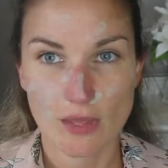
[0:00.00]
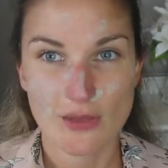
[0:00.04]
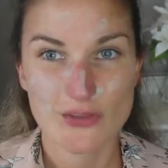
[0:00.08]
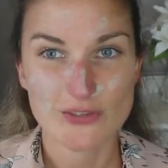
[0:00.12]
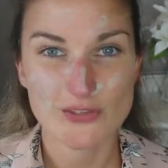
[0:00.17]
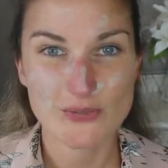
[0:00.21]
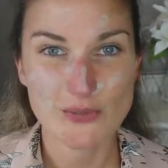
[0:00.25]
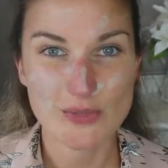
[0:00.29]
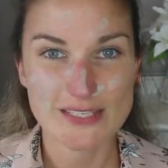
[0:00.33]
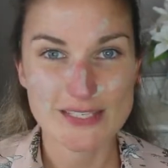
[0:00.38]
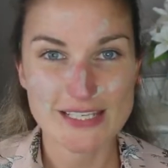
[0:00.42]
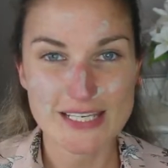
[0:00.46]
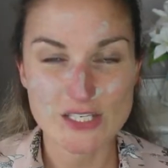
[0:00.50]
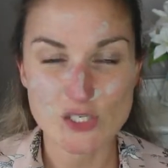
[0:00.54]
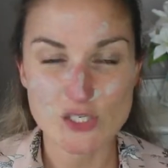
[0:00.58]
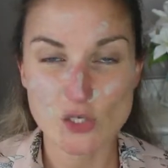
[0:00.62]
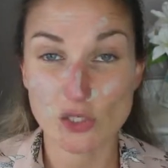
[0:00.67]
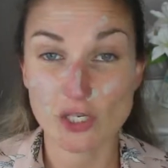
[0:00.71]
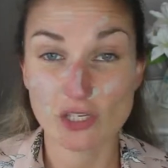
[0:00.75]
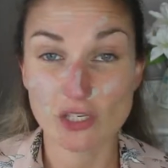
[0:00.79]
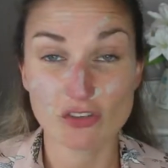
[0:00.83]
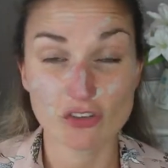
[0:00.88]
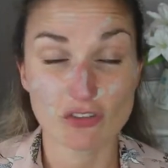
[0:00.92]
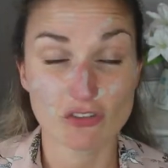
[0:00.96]
So once that's
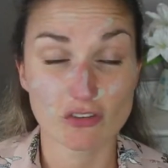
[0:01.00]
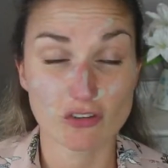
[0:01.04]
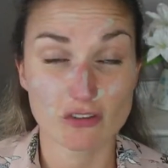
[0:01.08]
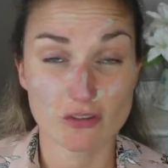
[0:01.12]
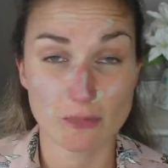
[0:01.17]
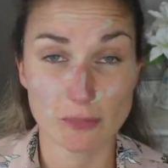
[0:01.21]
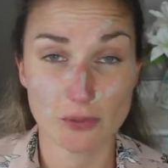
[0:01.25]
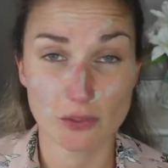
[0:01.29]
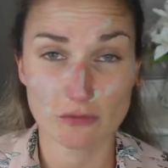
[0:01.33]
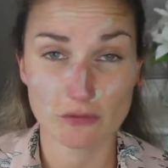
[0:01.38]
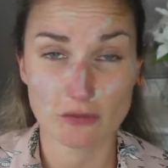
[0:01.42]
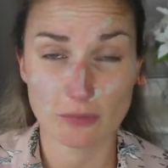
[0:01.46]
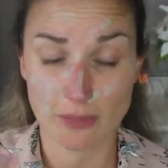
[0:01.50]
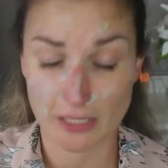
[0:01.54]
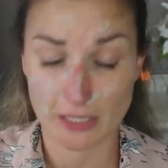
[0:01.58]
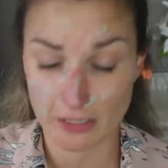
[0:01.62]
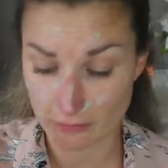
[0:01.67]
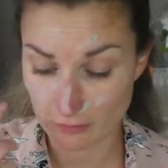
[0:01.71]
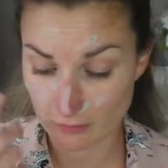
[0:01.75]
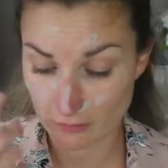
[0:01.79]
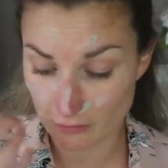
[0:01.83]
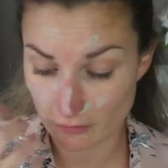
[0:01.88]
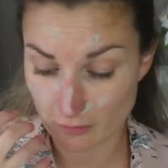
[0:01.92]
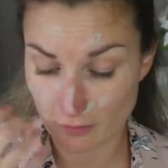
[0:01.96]
on, I just use a beauty
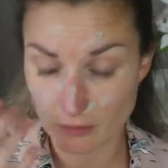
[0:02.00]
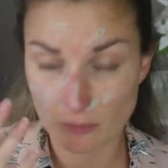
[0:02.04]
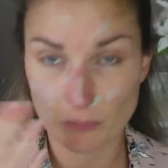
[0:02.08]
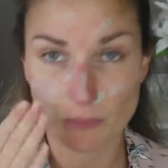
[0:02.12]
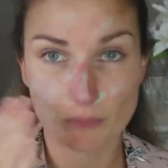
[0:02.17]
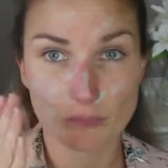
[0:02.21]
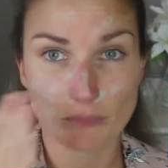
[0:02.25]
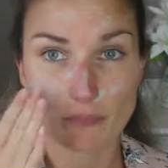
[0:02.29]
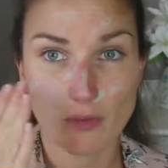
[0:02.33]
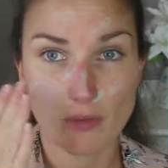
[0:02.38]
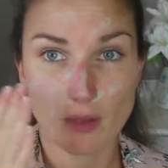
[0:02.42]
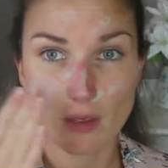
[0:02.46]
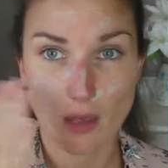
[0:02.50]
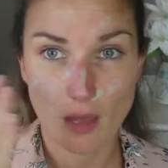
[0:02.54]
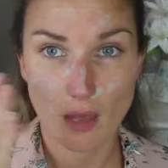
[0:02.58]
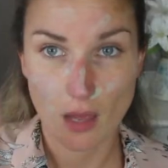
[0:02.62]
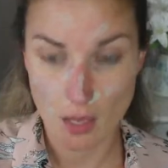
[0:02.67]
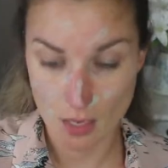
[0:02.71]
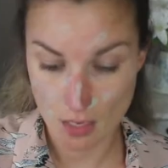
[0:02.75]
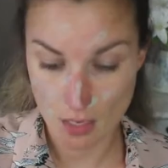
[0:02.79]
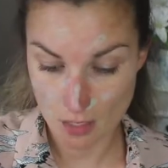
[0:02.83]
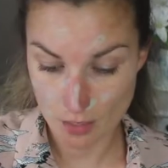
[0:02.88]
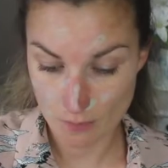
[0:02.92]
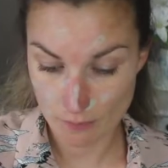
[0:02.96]
blender
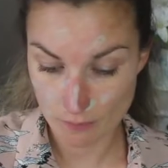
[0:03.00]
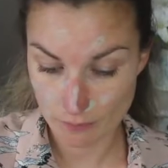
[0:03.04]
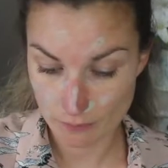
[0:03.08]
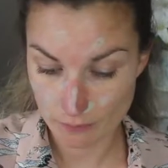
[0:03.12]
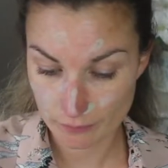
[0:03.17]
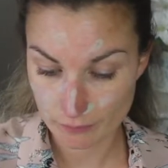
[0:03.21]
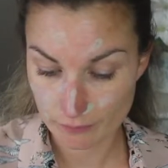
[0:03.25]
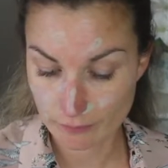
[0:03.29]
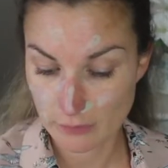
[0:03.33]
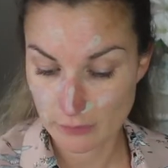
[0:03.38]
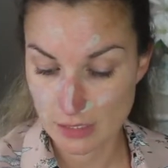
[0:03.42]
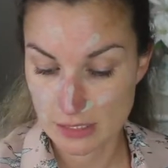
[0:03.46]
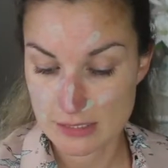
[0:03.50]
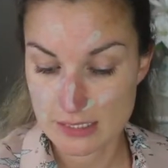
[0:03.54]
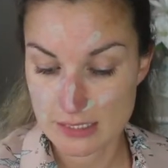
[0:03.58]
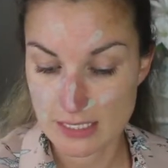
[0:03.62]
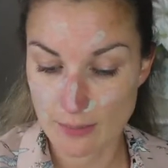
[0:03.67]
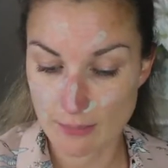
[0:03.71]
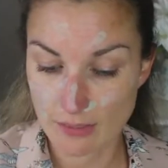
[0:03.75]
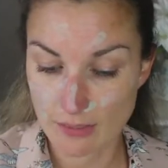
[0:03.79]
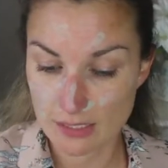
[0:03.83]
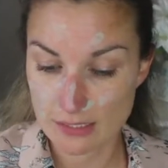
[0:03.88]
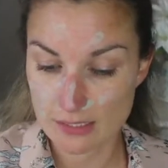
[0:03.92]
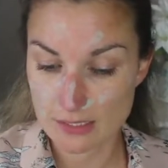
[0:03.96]
to
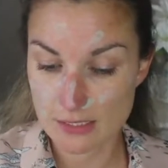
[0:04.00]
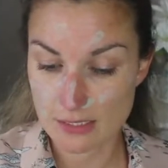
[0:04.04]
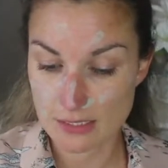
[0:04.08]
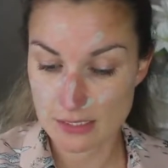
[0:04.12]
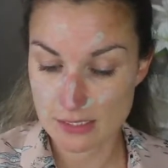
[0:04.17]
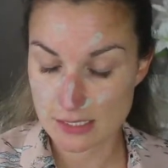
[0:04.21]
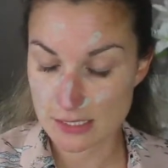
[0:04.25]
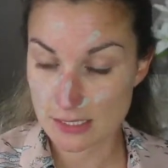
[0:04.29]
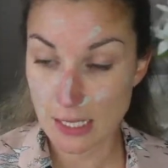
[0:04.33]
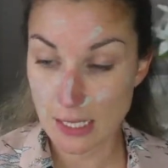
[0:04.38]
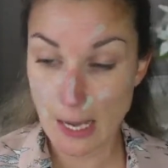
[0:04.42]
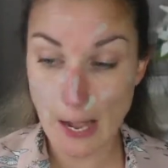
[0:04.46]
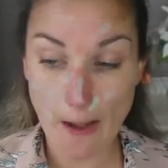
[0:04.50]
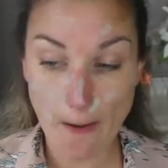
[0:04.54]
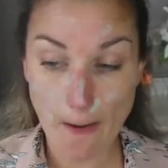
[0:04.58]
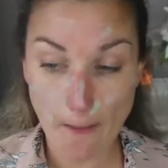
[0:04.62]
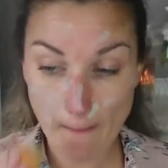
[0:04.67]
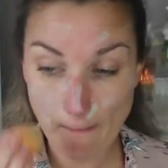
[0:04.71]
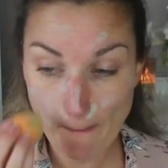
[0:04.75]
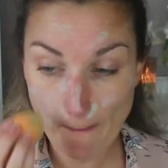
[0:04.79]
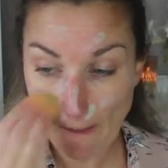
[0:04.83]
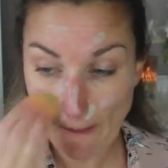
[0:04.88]
dab it into the skin.